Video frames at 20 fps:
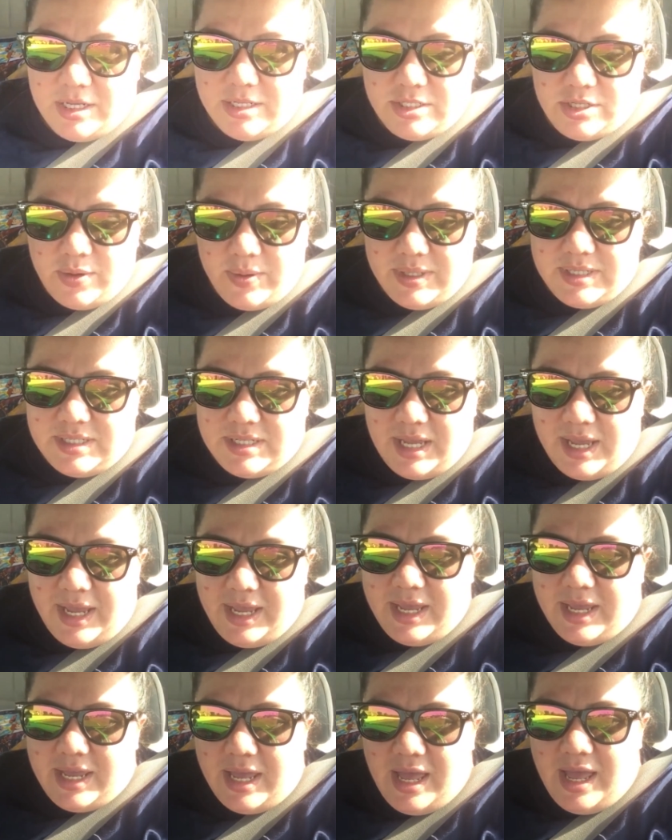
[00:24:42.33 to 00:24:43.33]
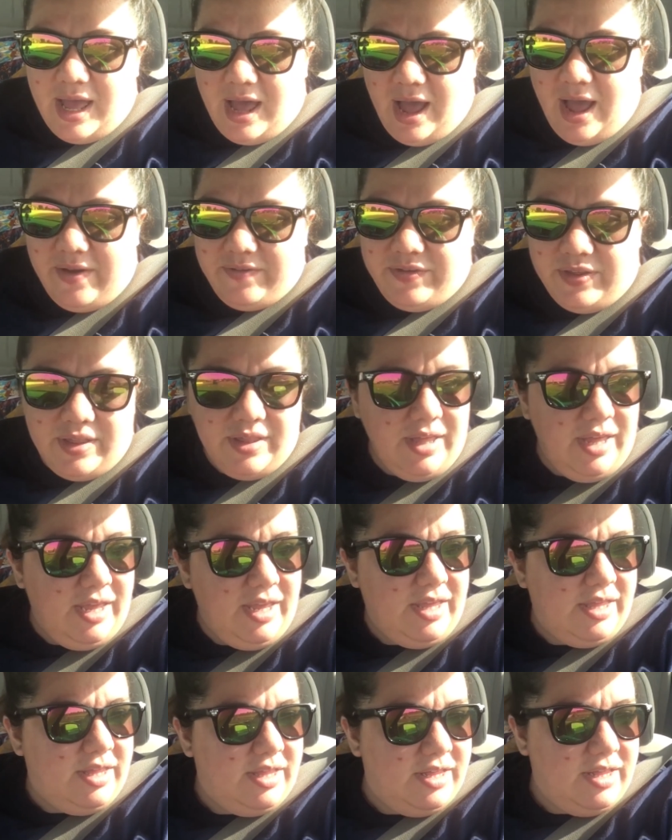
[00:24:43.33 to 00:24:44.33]
So it's like, I feel
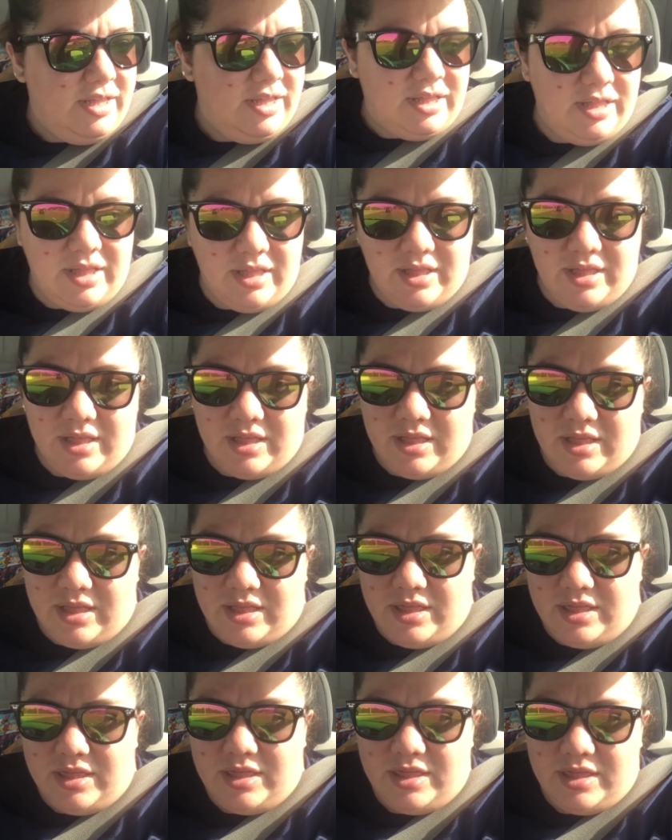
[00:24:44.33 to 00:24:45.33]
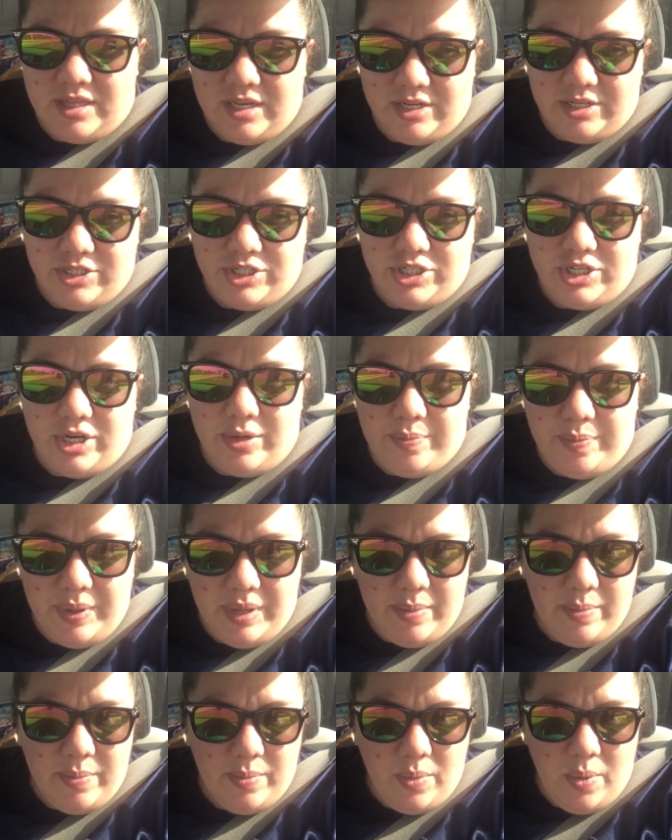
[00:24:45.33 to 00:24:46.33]
like there should
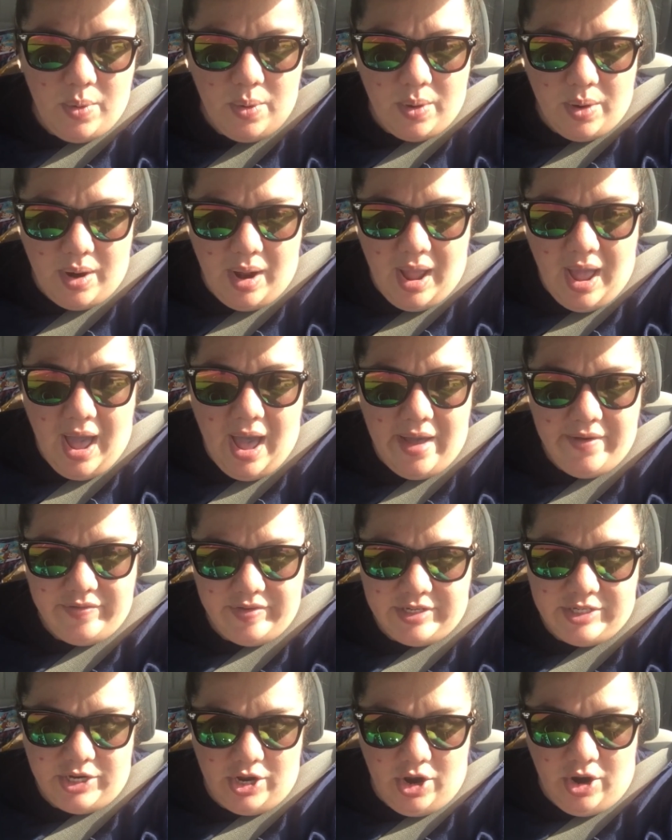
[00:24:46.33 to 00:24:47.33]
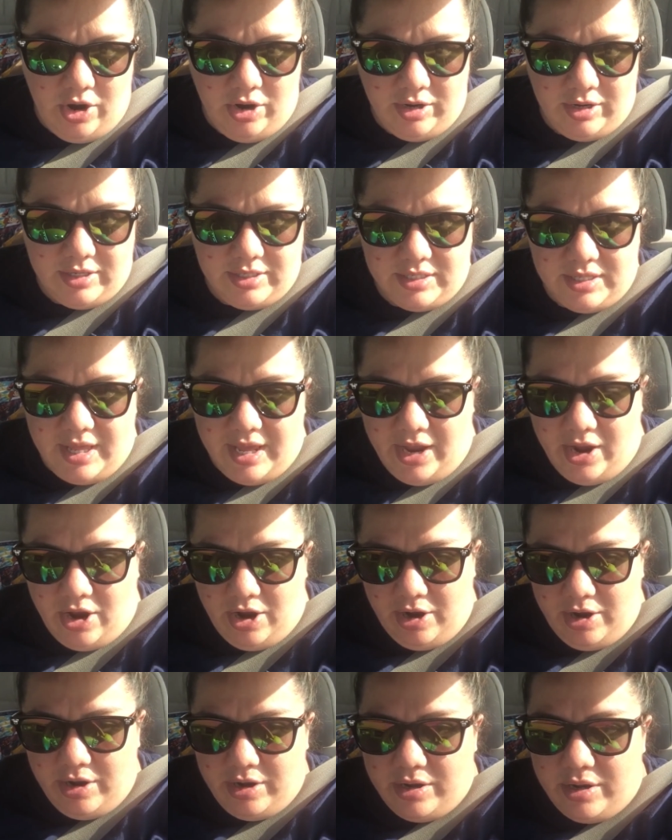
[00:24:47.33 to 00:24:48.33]
be more avatars
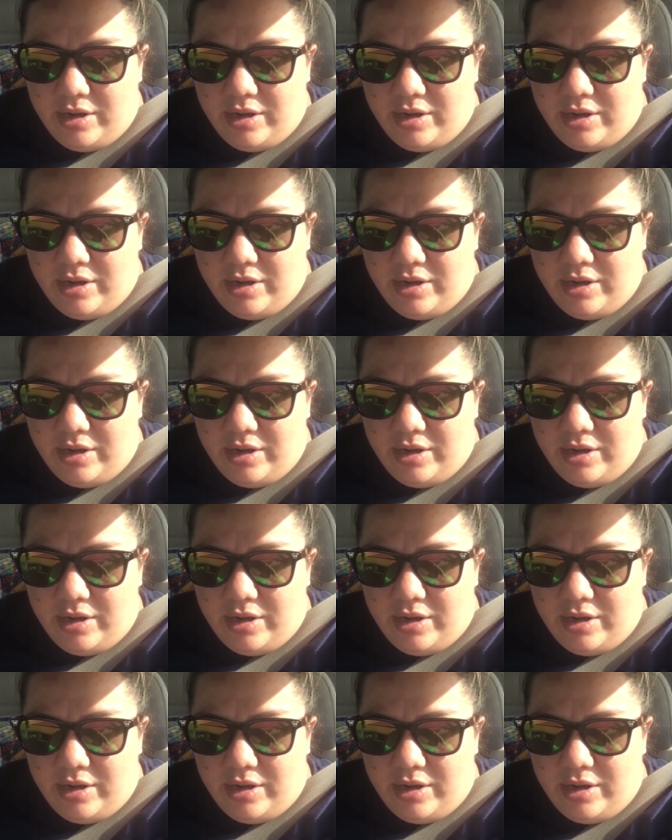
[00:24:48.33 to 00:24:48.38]
there.